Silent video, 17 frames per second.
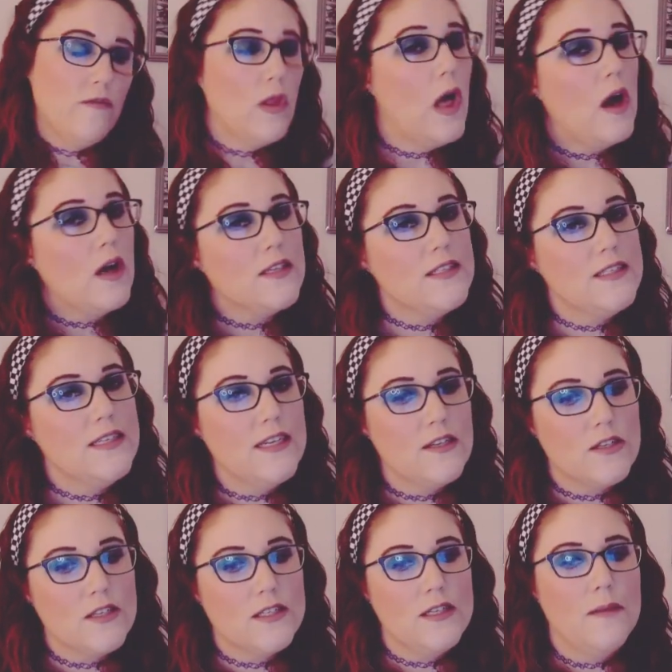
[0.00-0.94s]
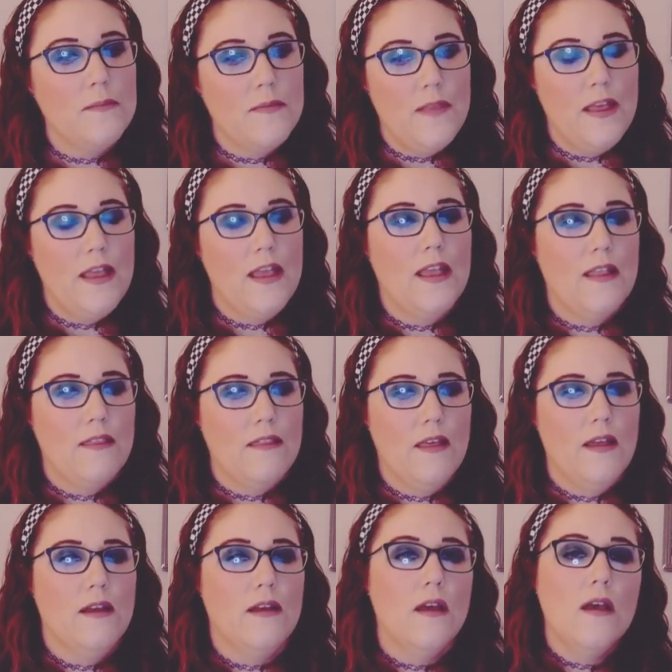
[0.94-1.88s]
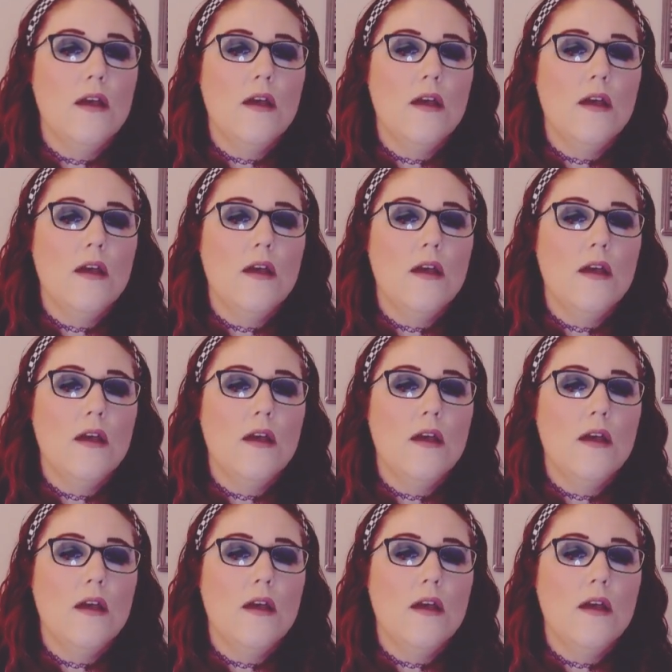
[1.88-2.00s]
lost it or something, and then